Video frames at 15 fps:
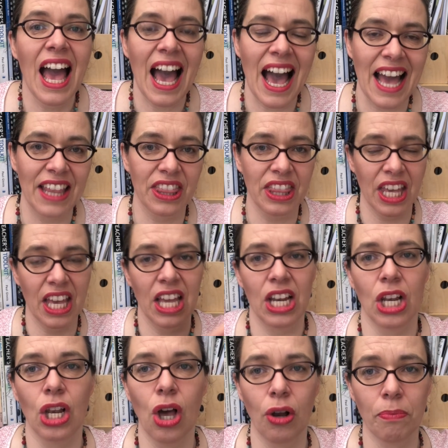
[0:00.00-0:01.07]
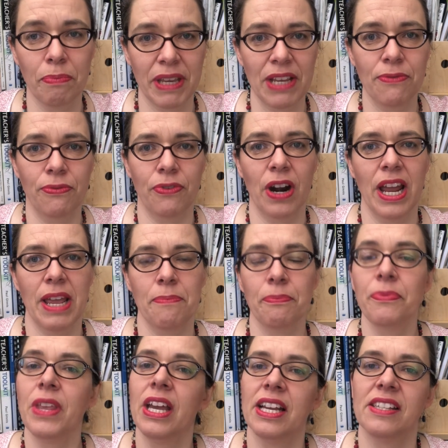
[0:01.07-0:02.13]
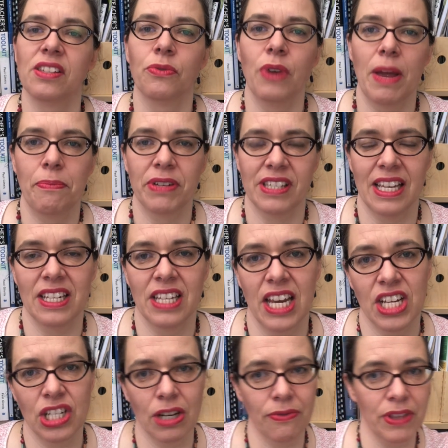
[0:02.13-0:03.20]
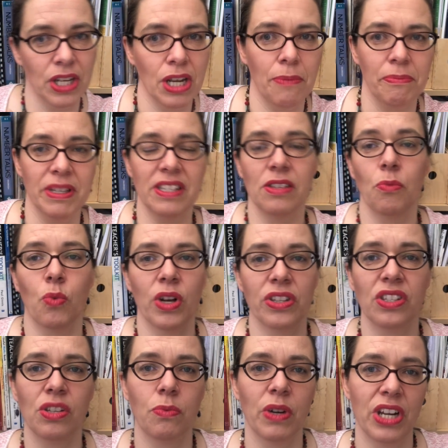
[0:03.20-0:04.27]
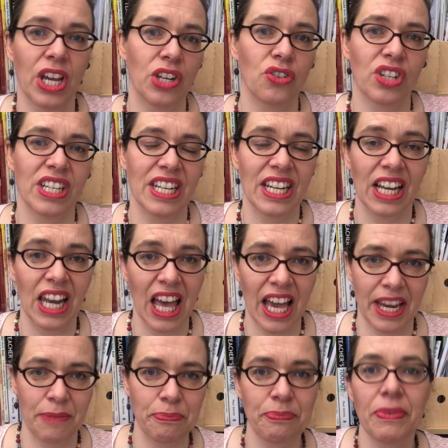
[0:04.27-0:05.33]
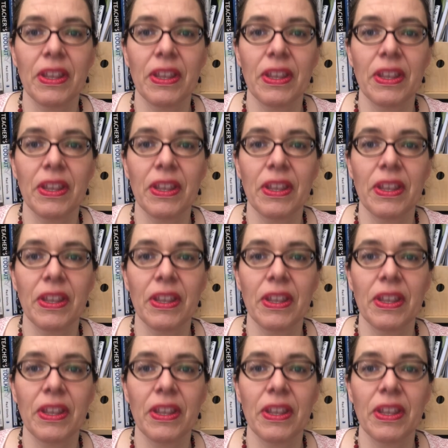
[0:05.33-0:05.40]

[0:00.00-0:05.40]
and the long bead frame as a representation of the numbers 1 to 100 in a line.